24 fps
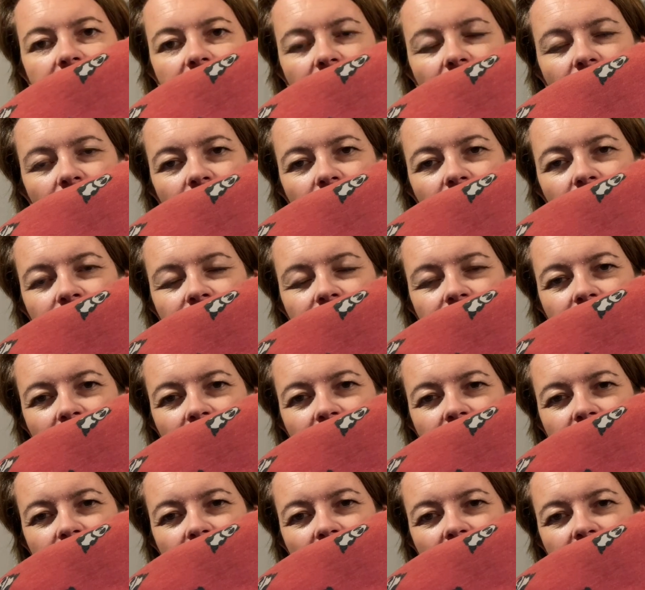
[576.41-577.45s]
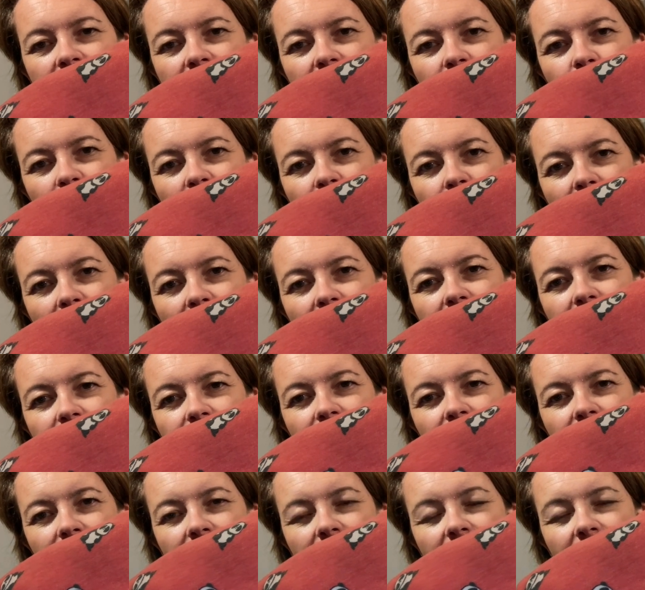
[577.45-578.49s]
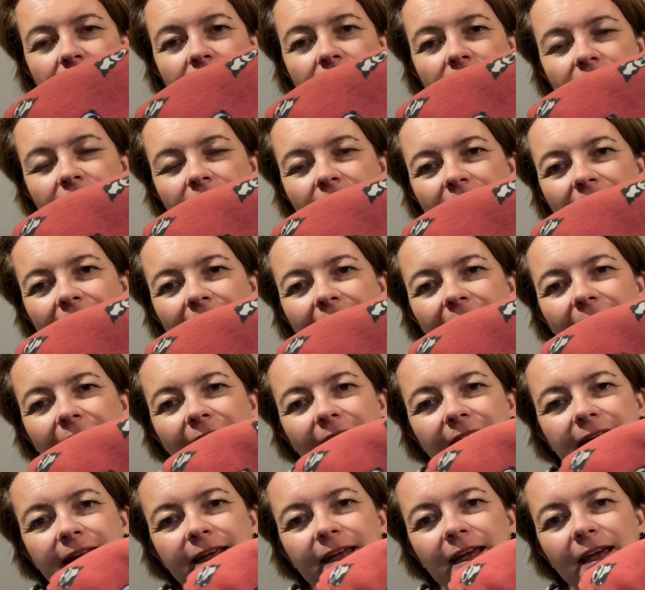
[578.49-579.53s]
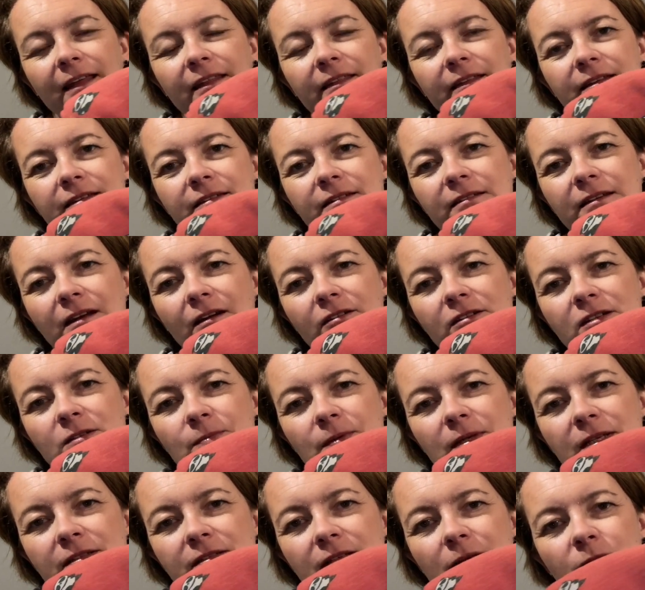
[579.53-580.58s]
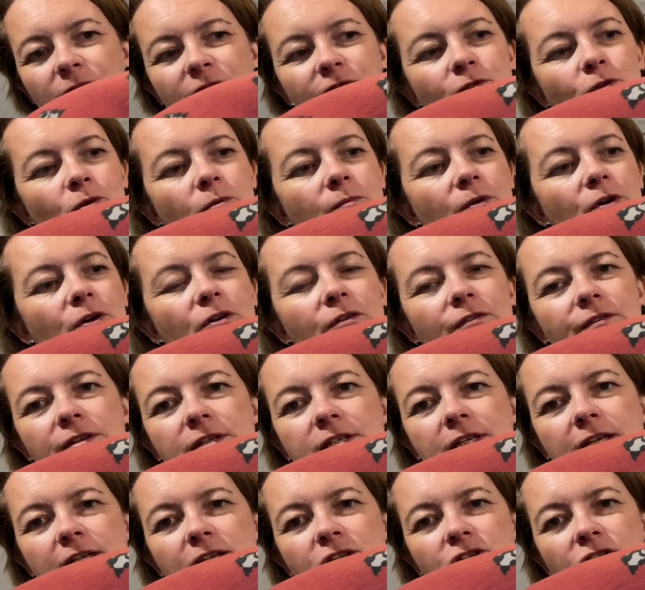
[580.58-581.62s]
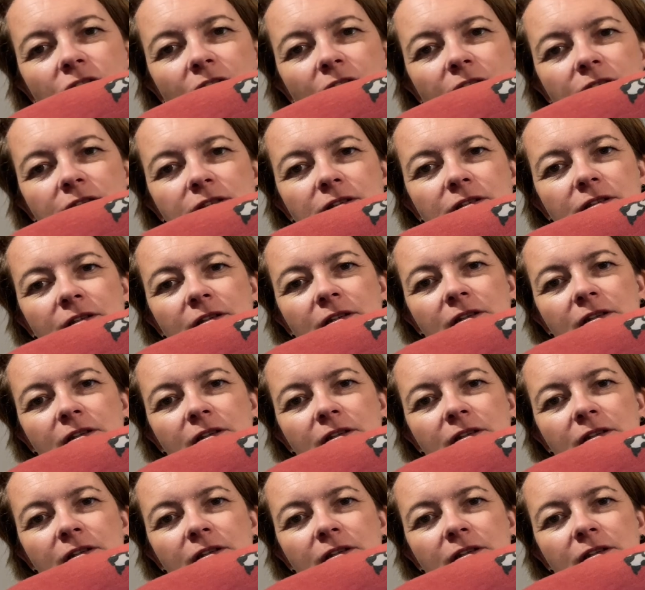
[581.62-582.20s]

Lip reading: coral viscose jersey with pandas on it. And again, this is going to be some form of t-shirt.